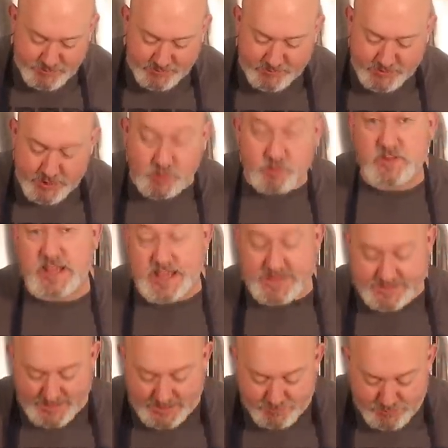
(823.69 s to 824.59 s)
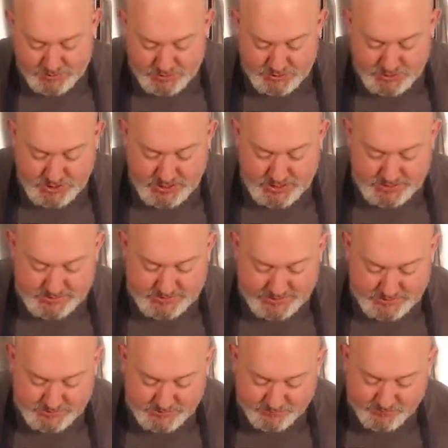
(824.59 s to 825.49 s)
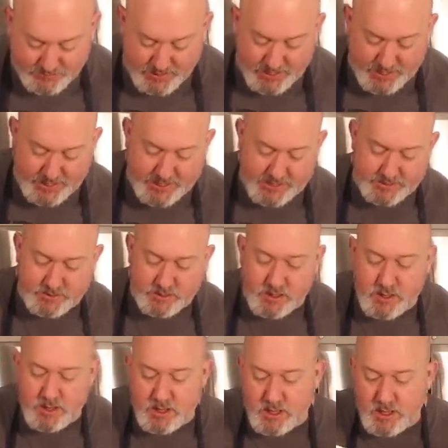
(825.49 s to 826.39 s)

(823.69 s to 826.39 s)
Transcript: If you don't like that much cheese, that's fine.